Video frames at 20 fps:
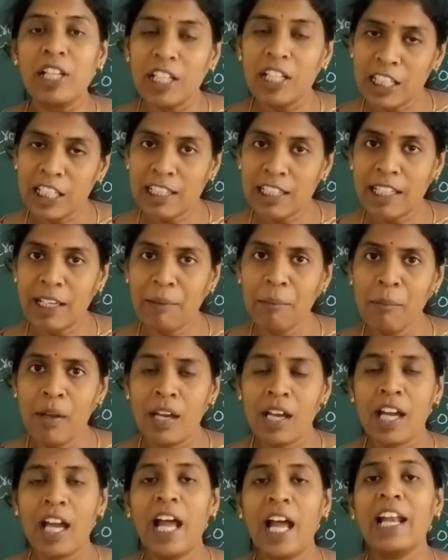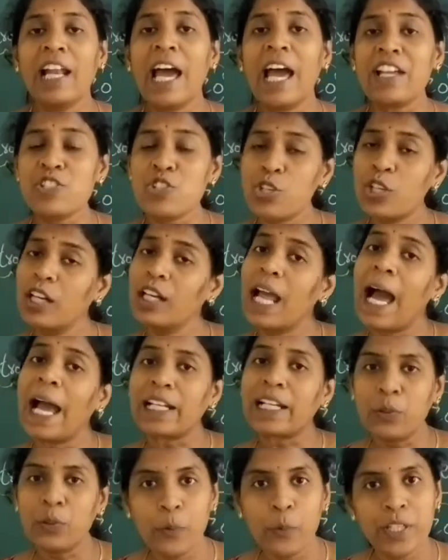in them and natural
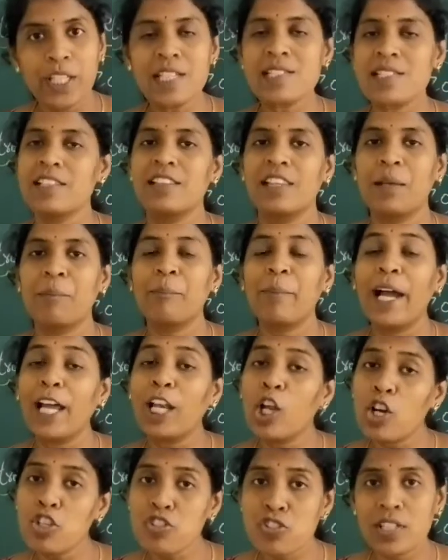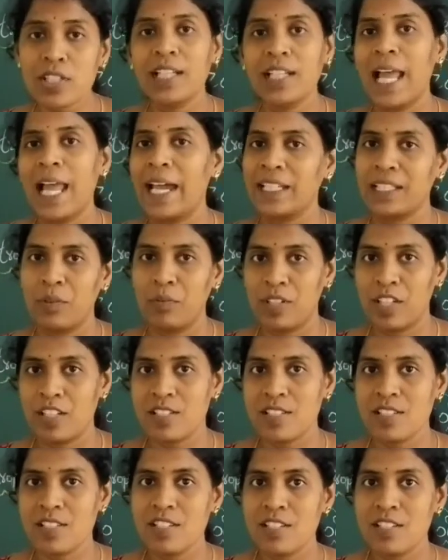activities in them, biological activities.